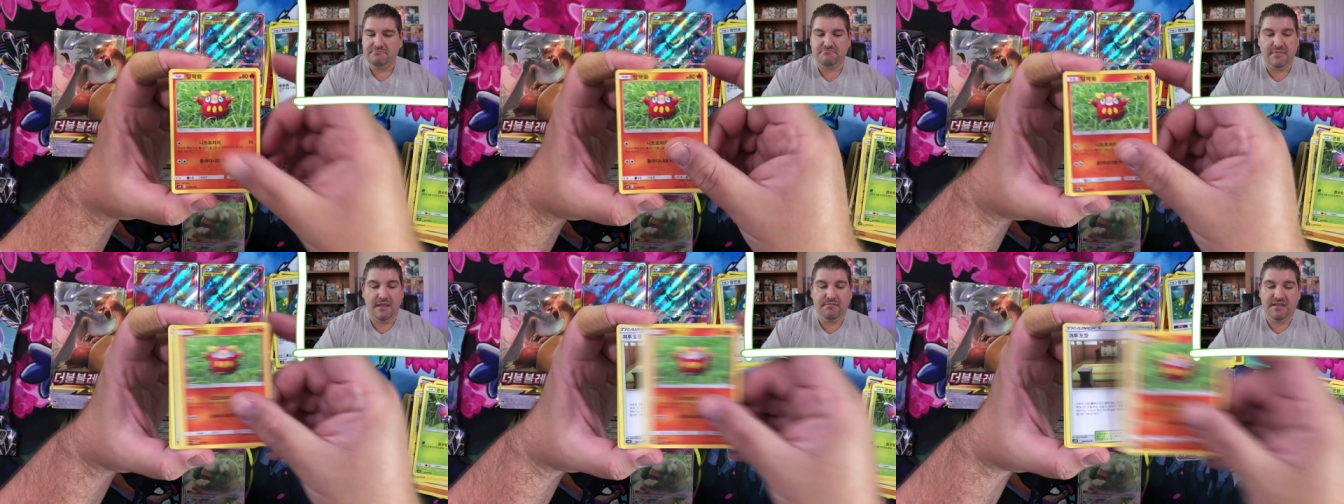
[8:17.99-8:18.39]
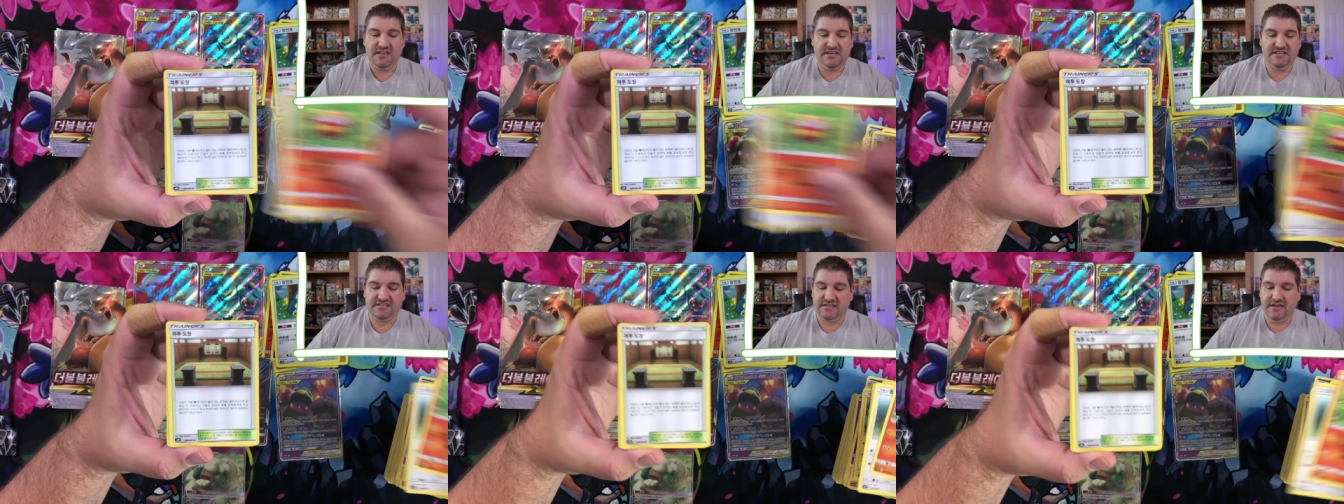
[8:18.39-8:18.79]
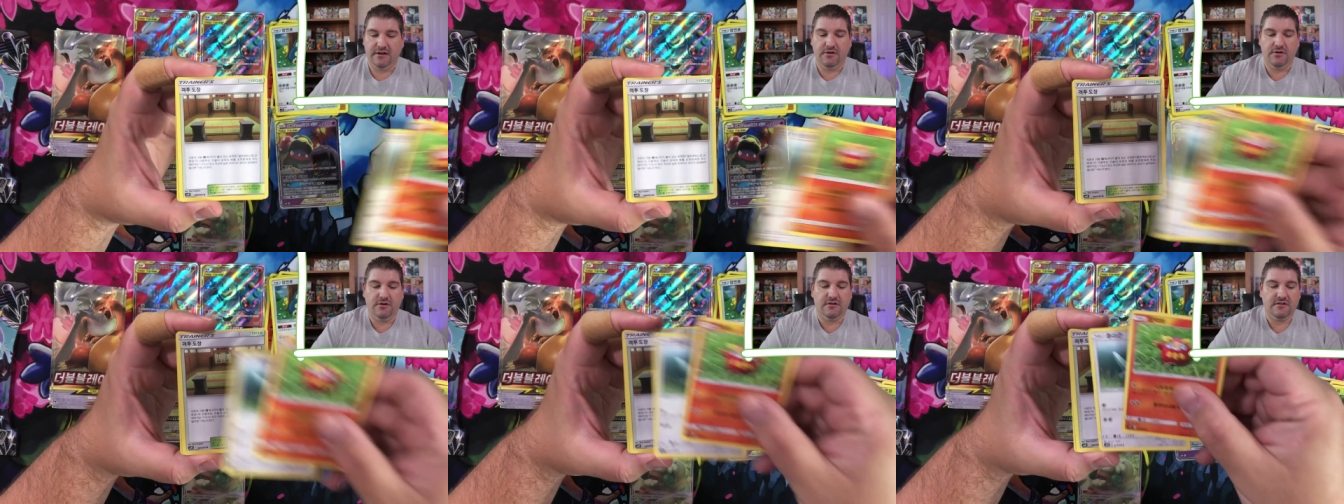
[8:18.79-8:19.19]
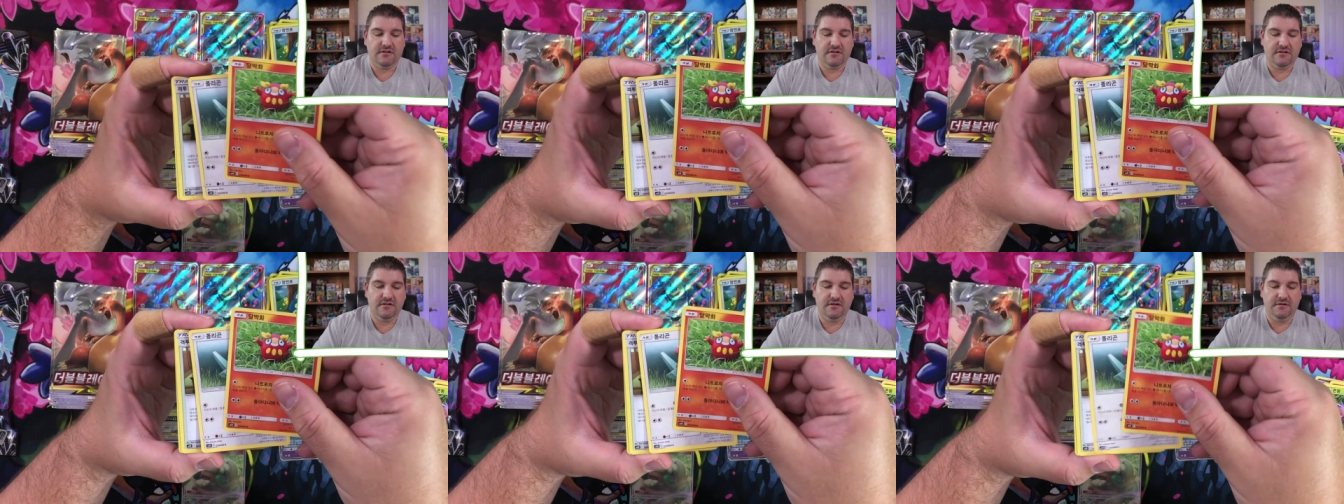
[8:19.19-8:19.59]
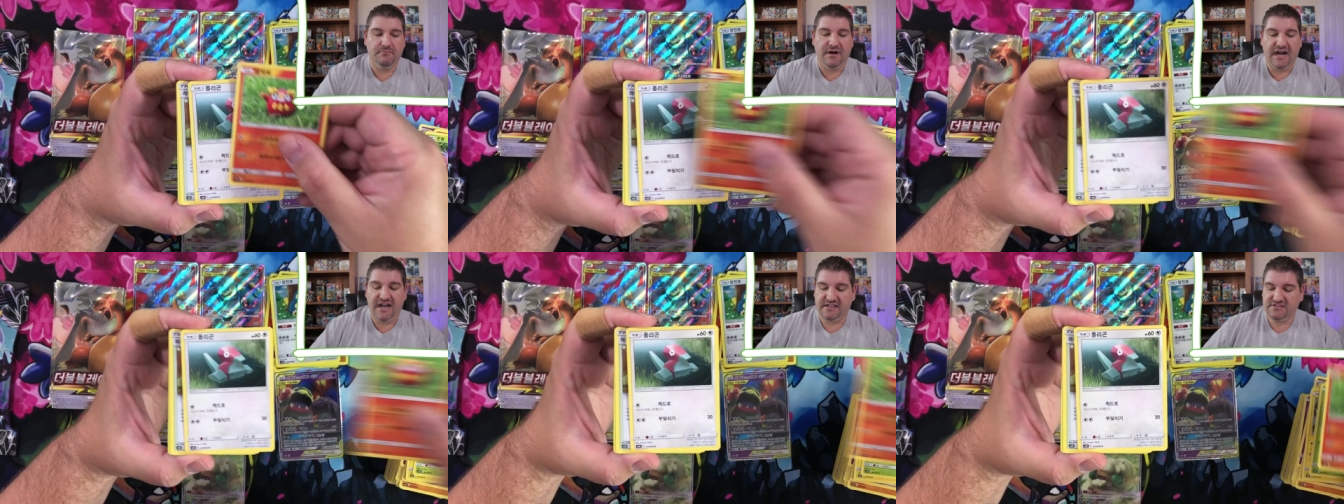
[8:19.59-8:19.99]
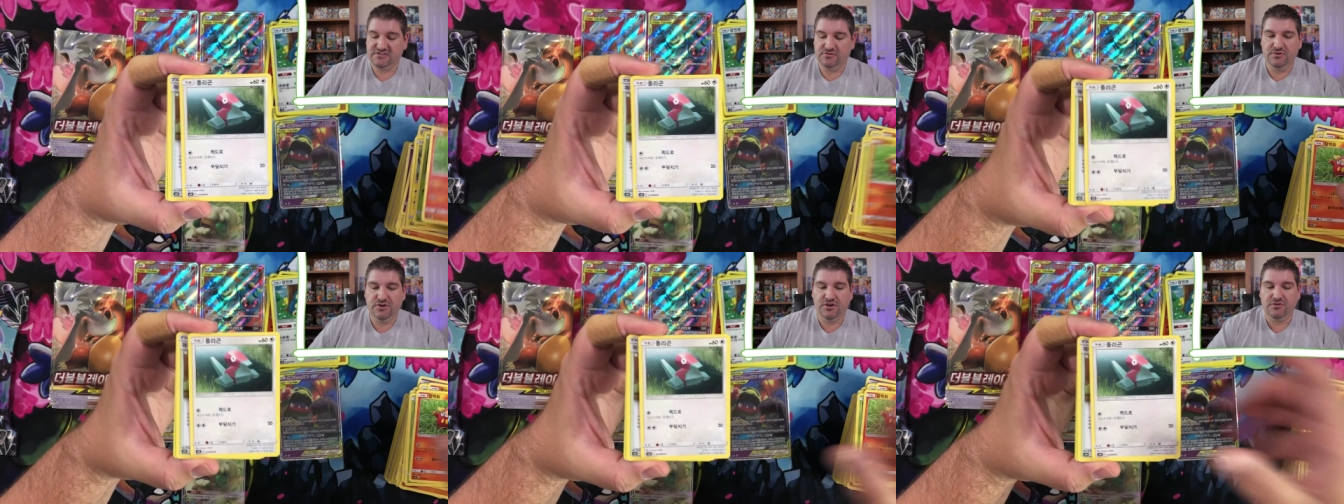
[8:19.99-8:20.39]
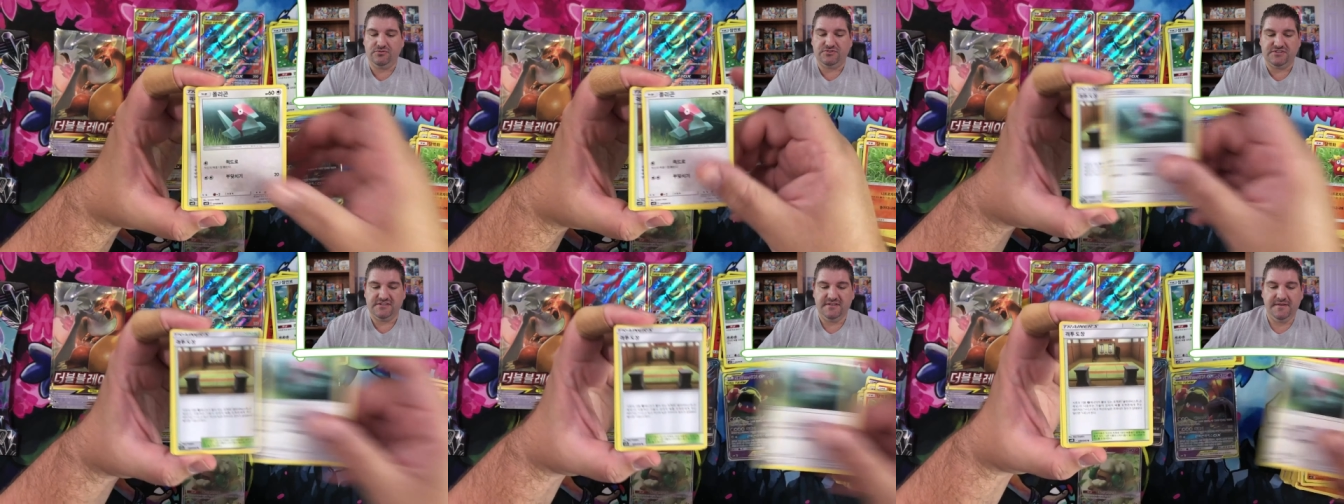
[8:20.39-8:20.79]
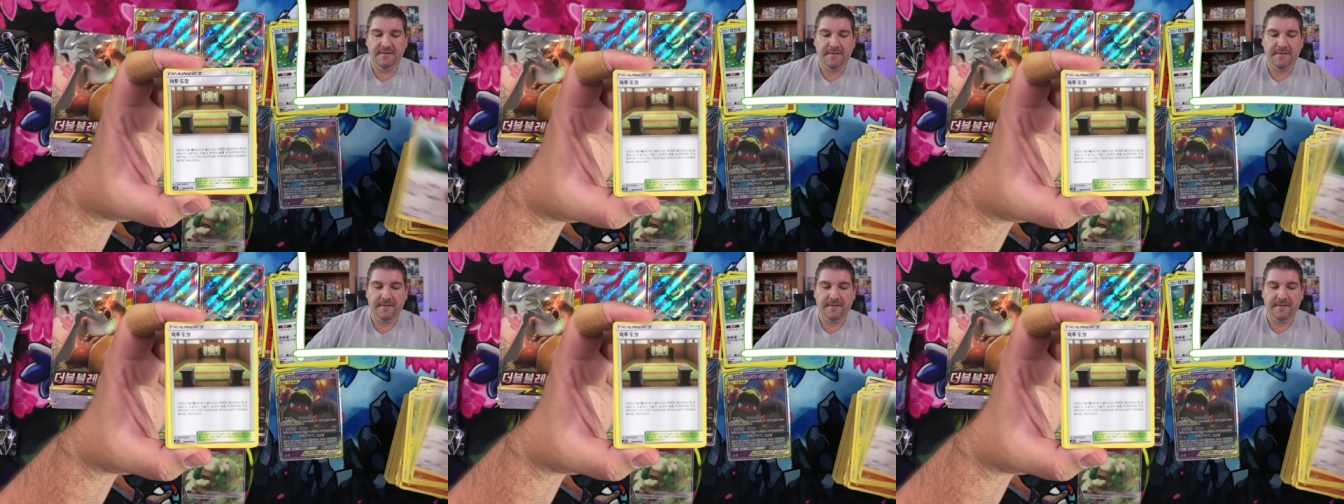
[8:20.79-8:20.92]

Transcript: Maybe it is an error box. Who knows?